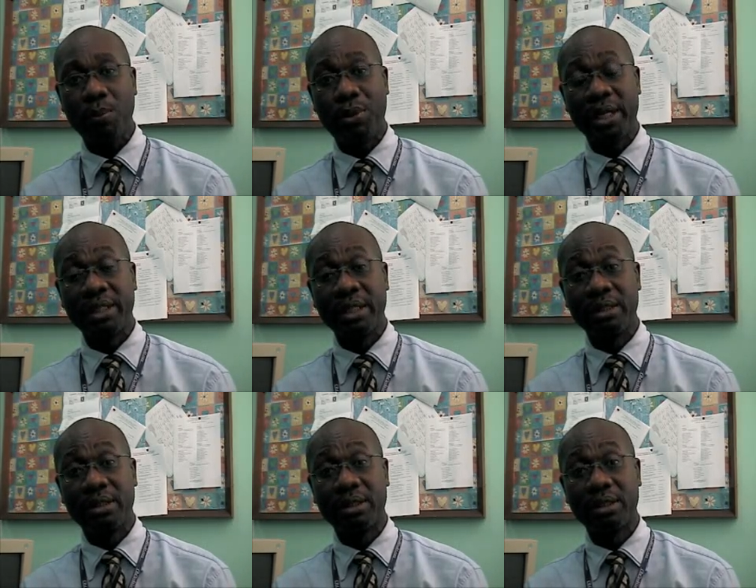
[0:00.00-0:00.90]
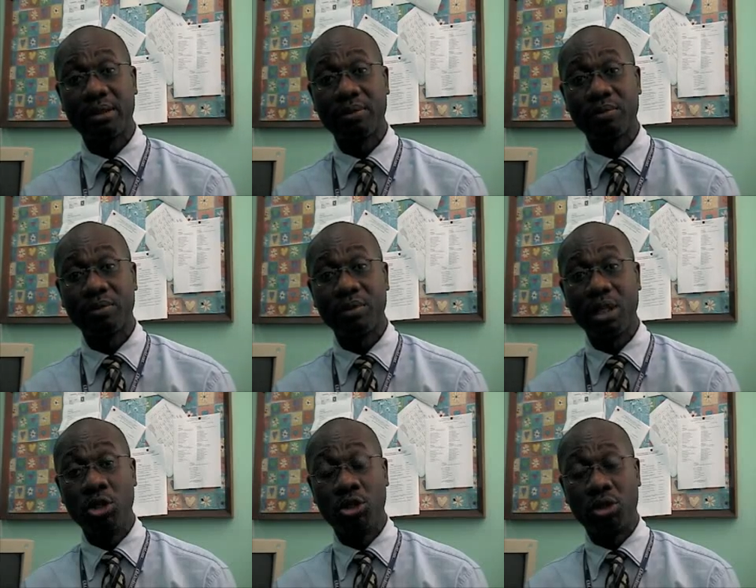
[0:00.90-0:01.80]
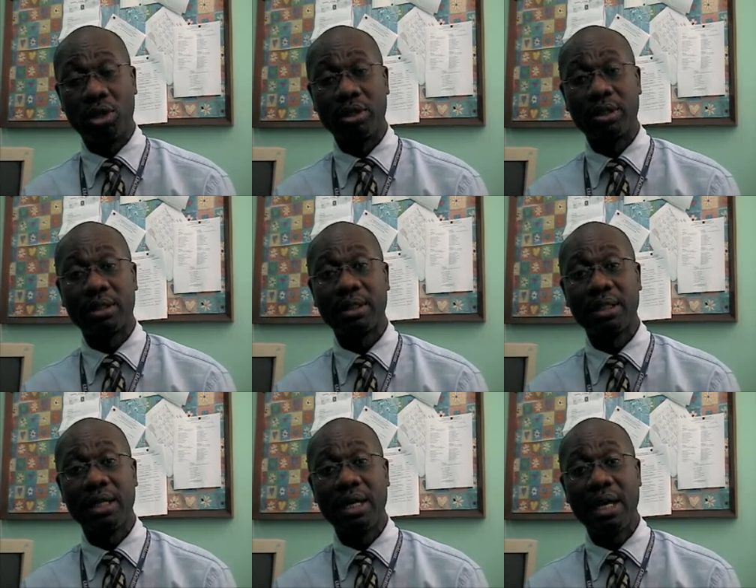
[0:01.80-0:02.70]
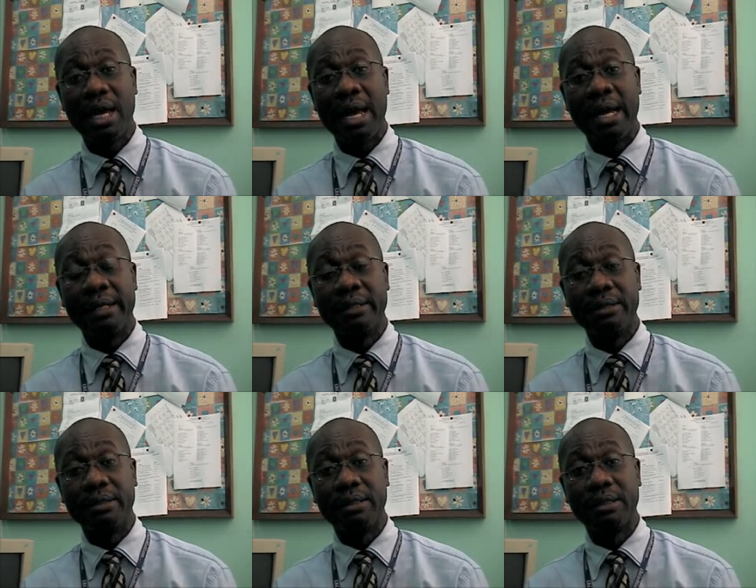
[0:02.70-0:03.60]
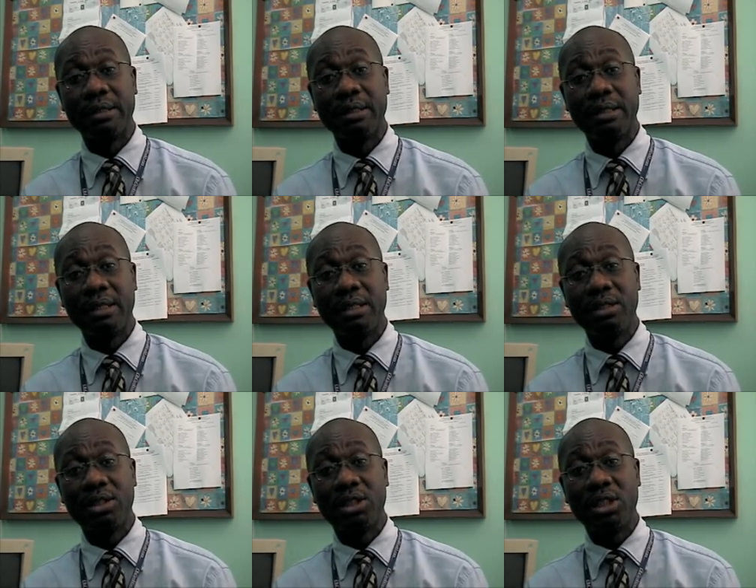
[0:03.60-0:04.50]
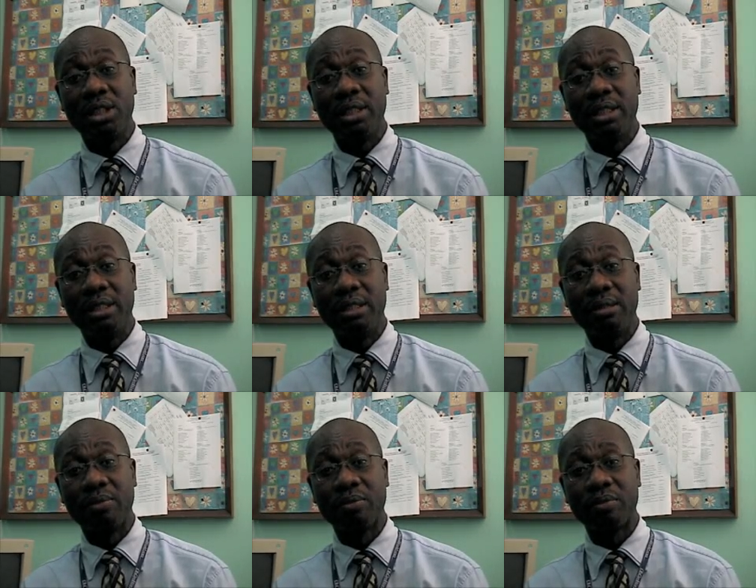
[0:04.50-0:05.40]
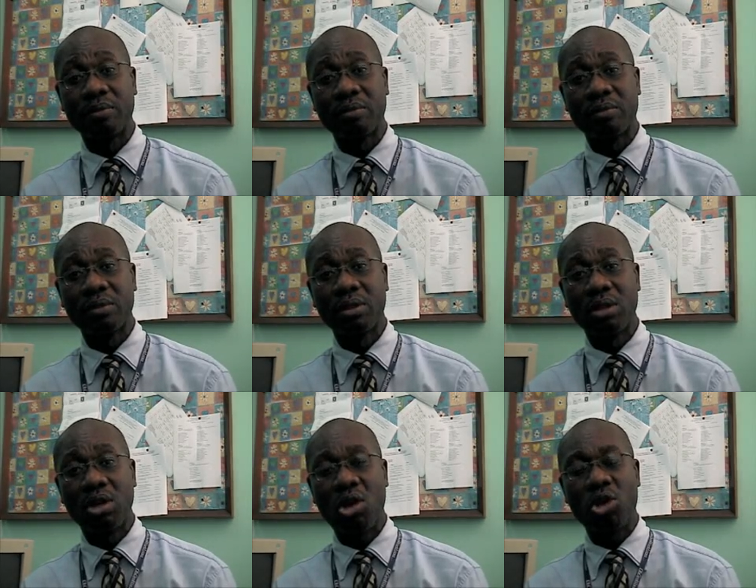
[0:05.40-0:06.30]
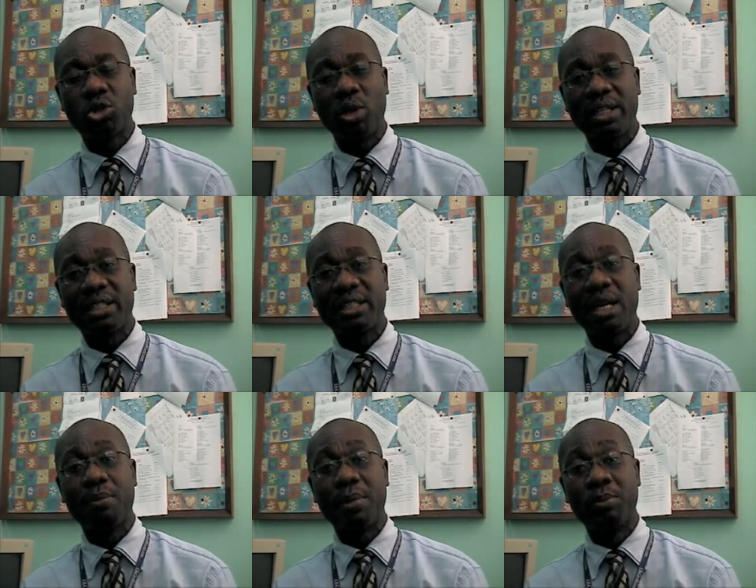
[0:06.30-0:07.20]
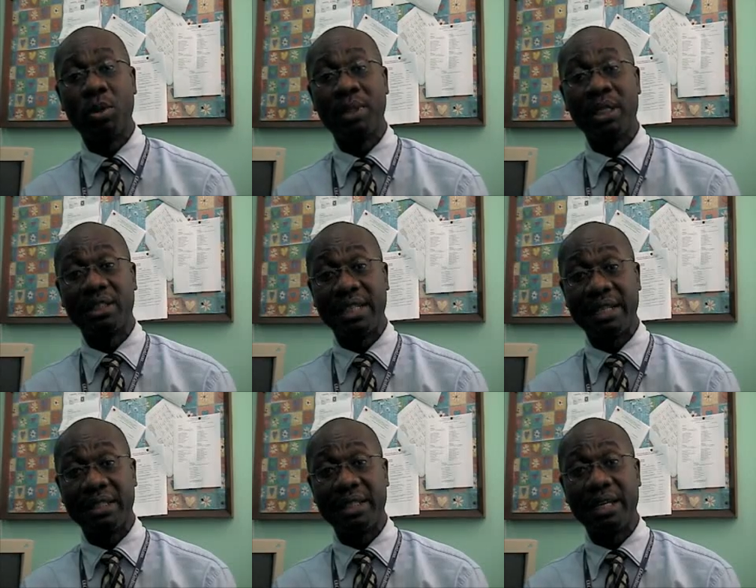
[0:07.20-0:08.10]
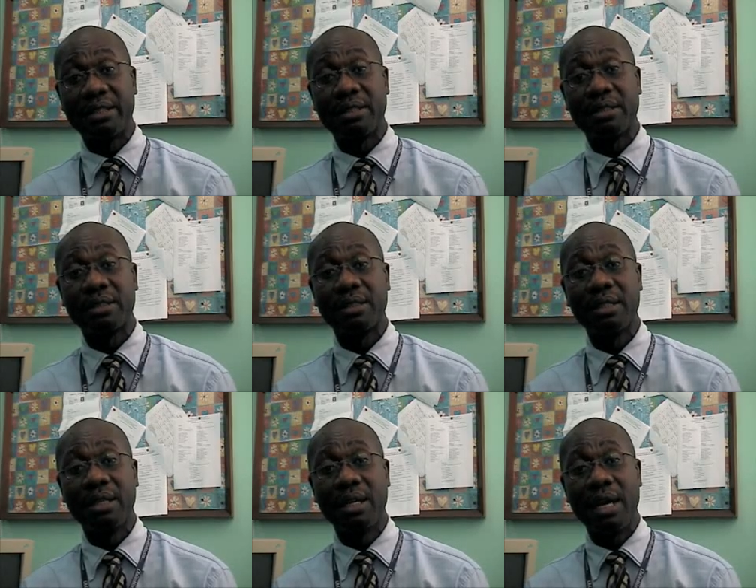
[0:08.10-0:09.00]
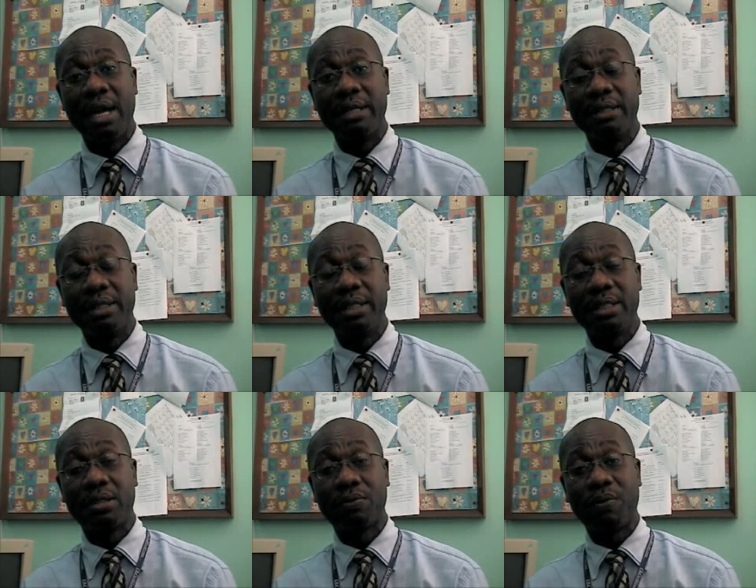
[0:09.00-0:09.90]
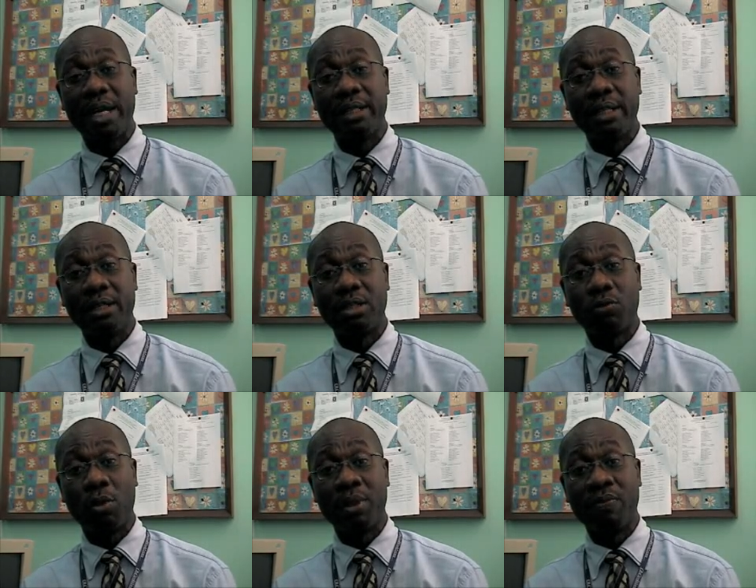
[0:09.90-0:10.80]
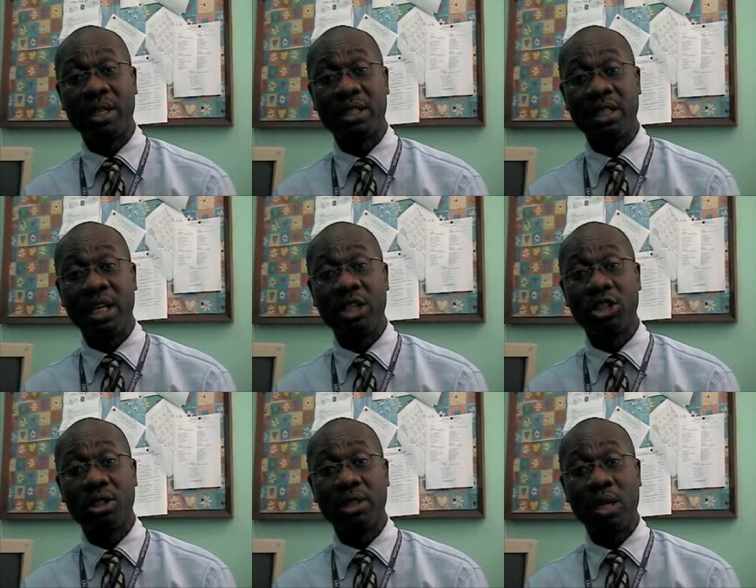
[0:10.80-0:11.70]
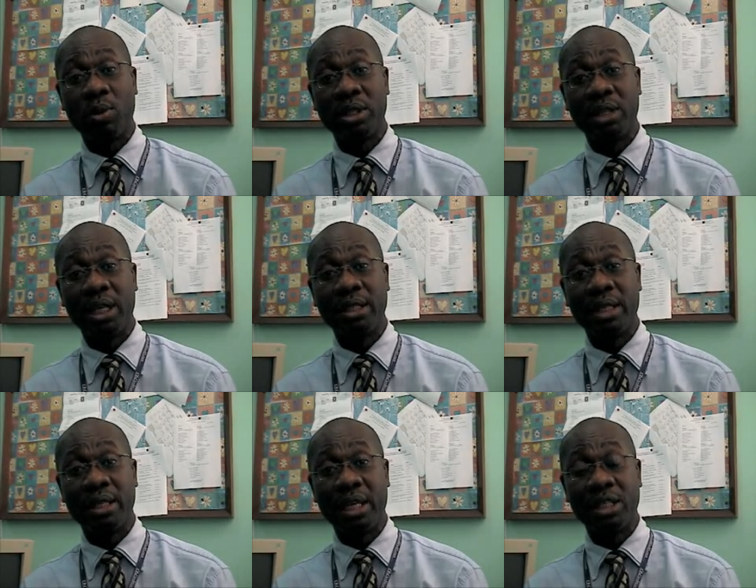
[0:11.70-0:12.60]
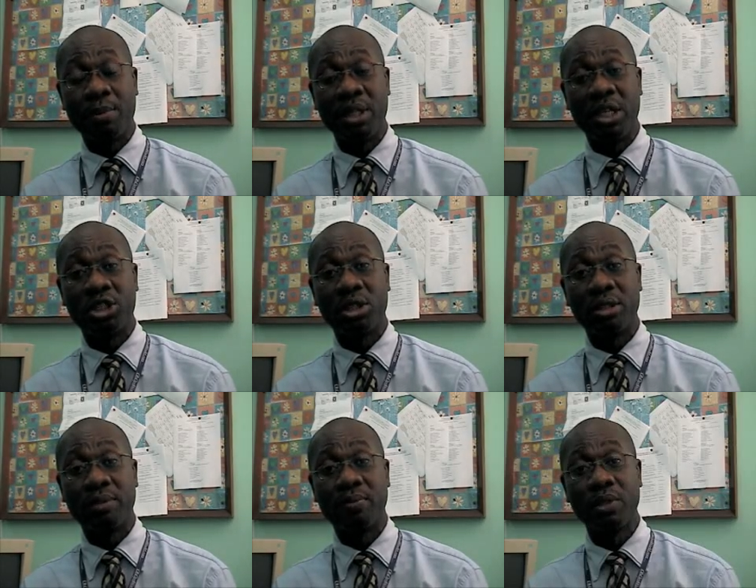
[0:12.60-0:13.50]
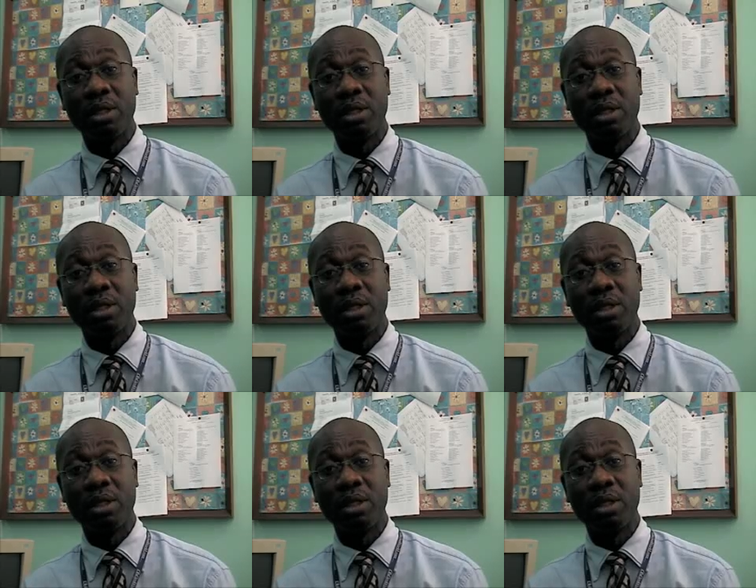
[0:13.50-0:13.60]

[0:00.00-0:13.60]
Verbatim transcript: pregnant uterus. And she also had some abdominal tenderness. And these findings from the investigations that were done in the examination